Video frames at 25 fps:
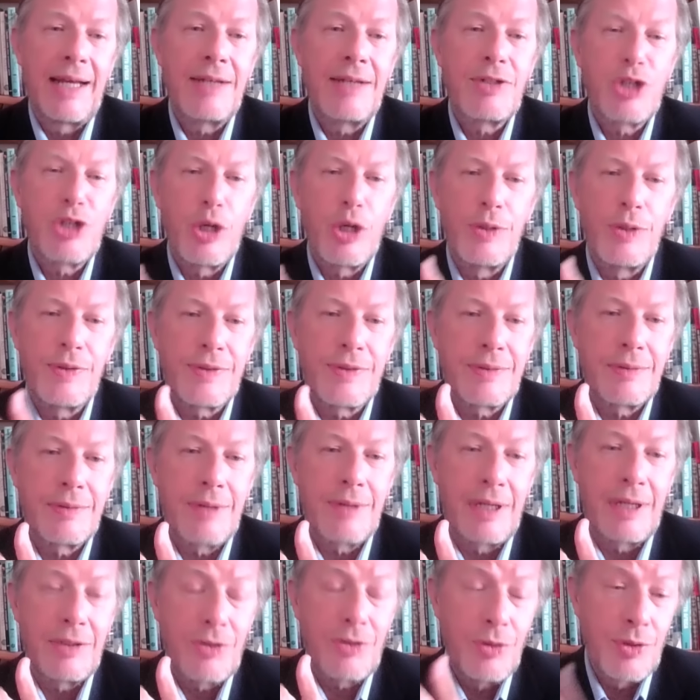chose
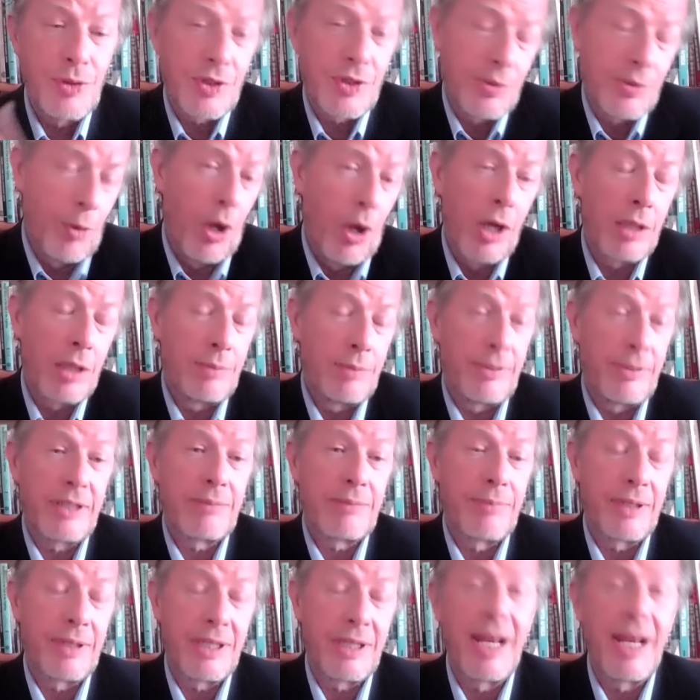two smaller
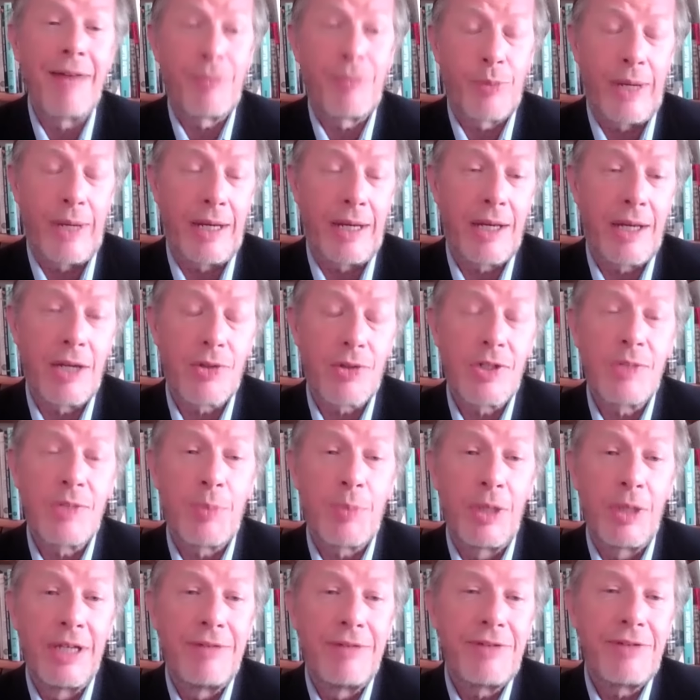but left-wing countries,
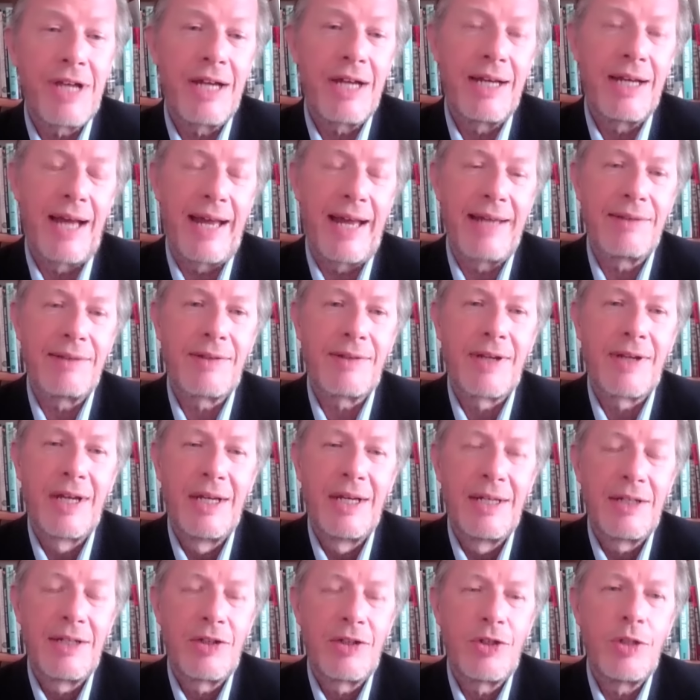Bolivia and
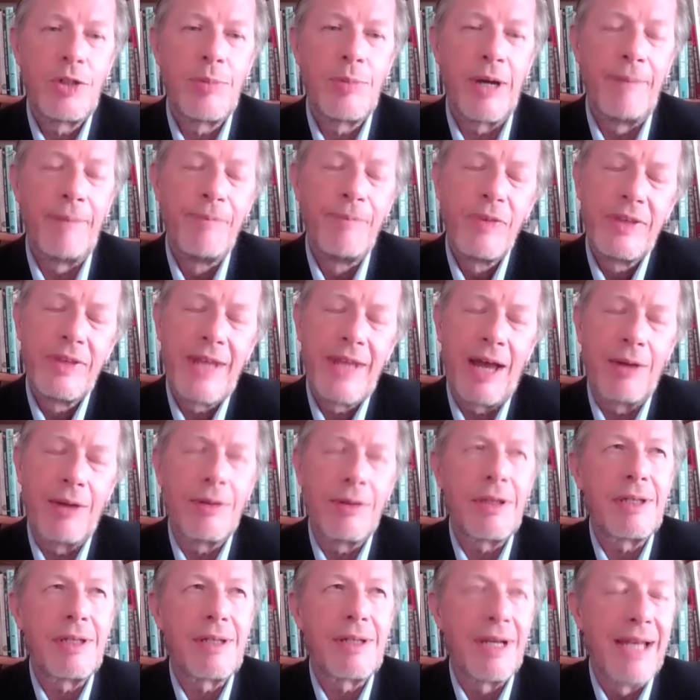Cuba. Now,
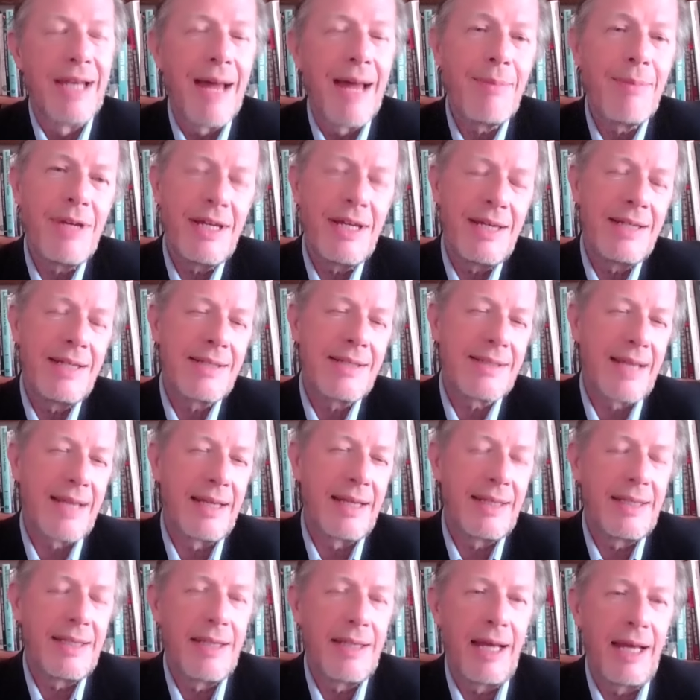the dilemma is
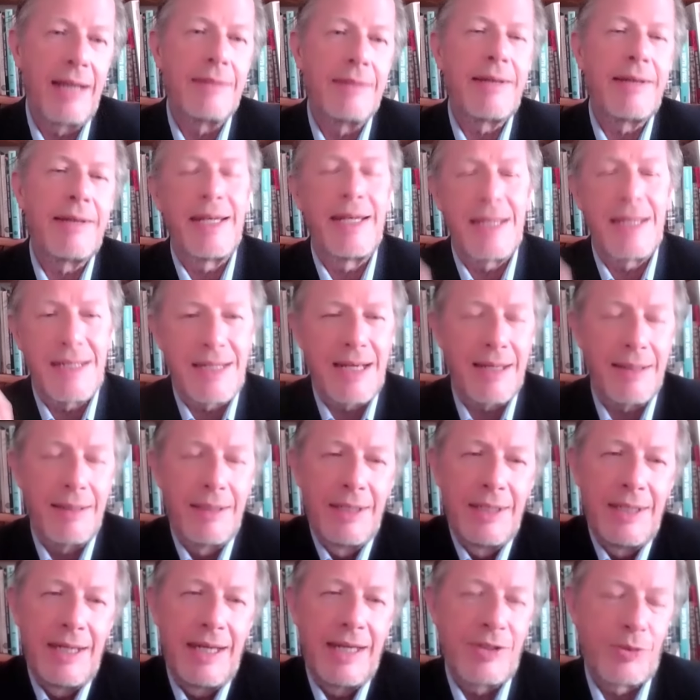that, and India
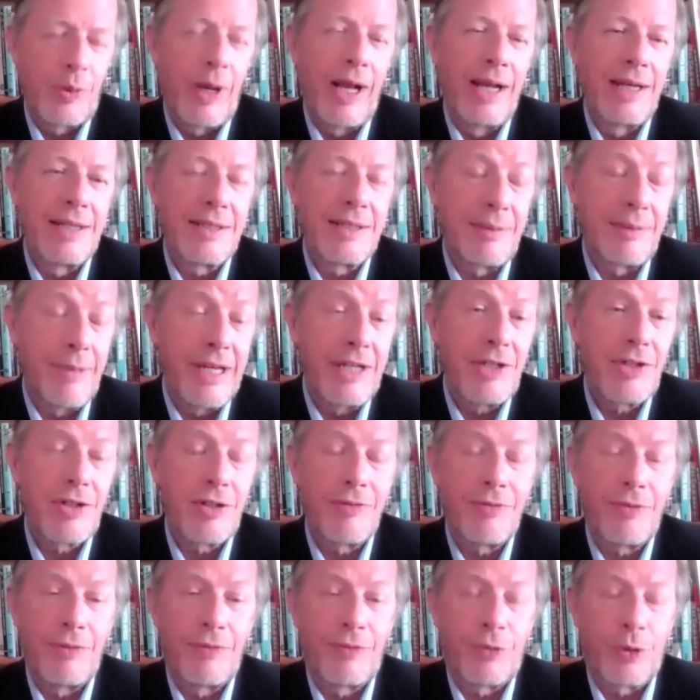as well is a major
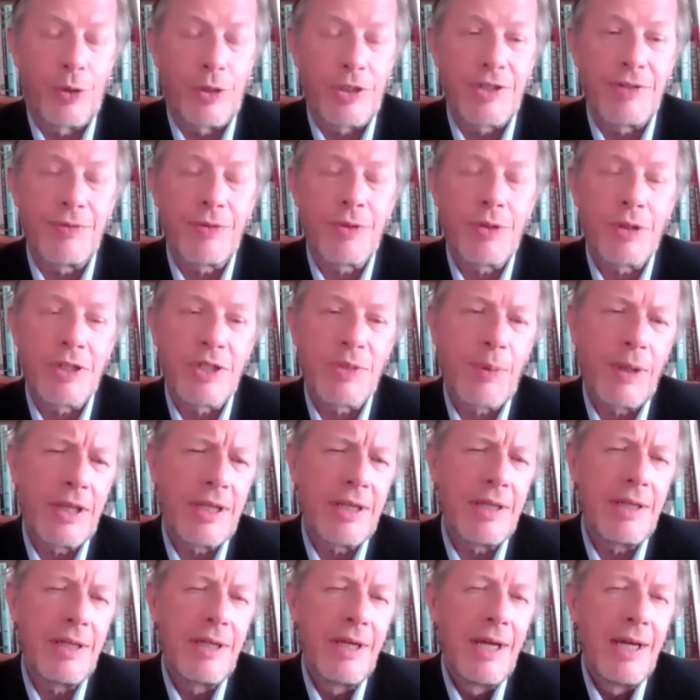force, of course, but
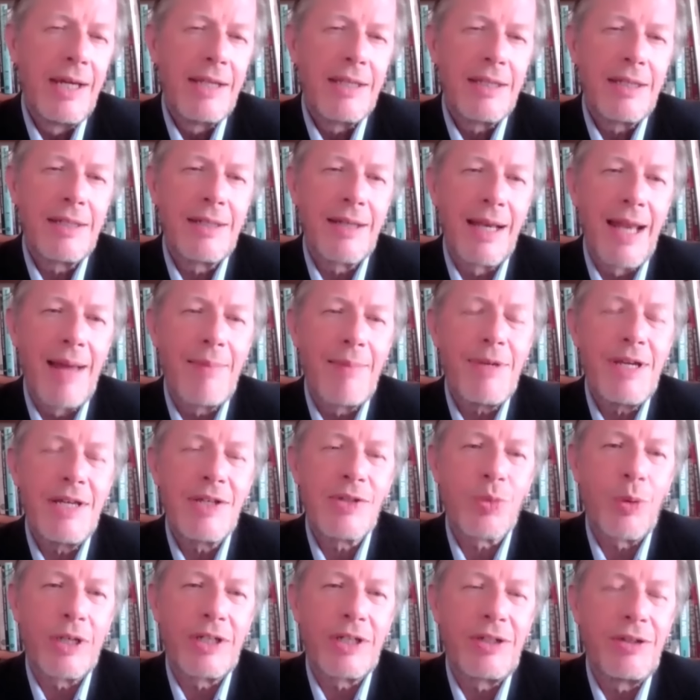the dilemma
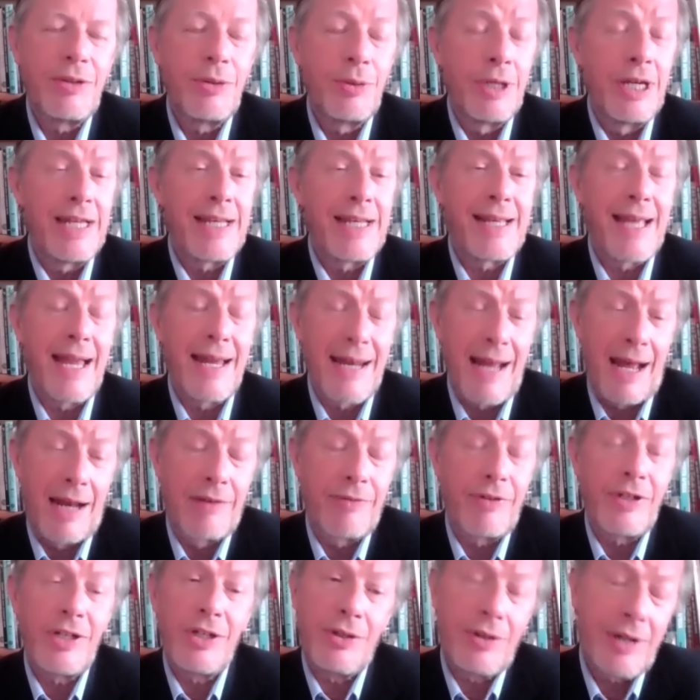is, what do you really get out
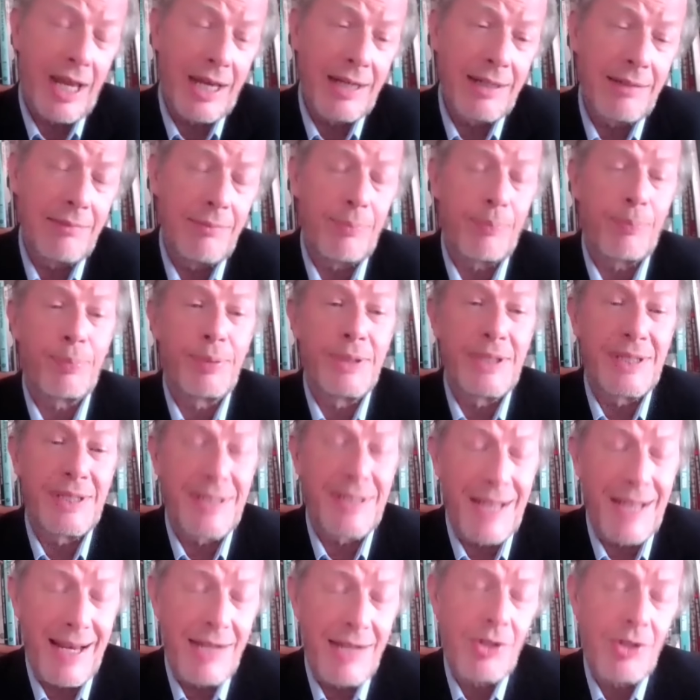of it? You get
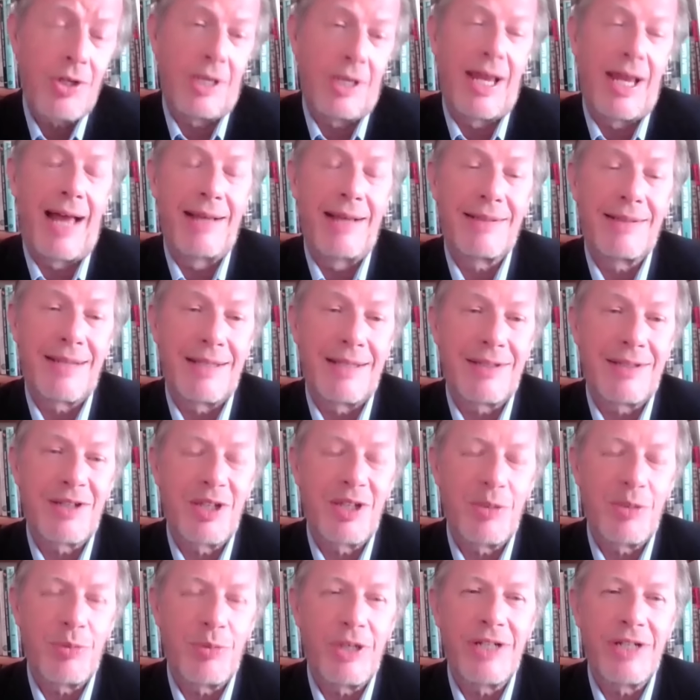potential access to
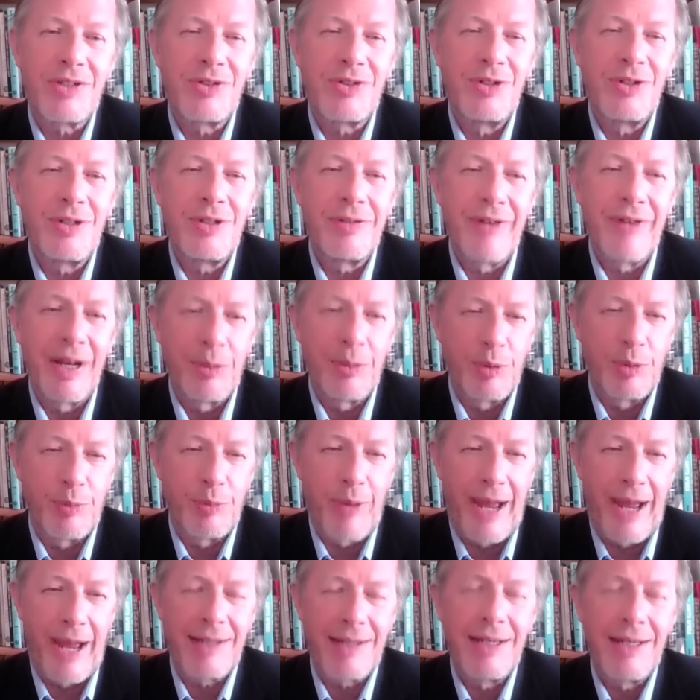the BRICS New Development
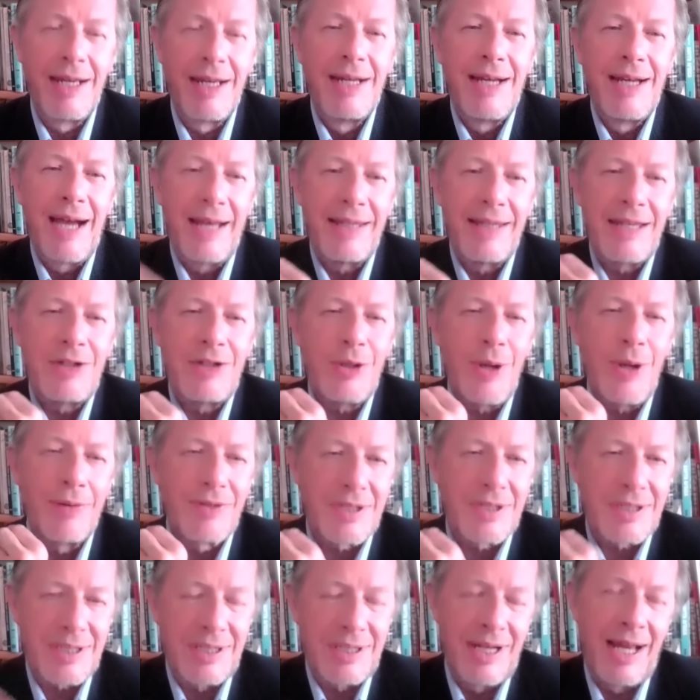Bank, and they do have
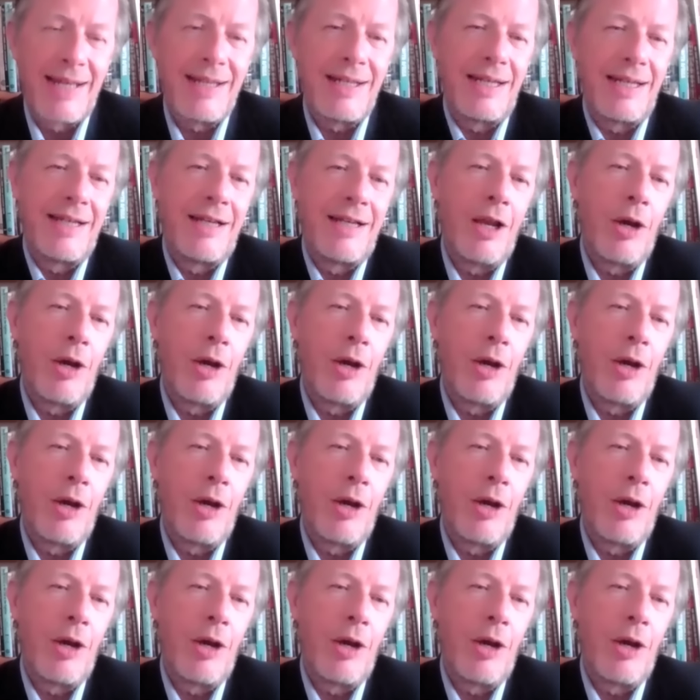slightly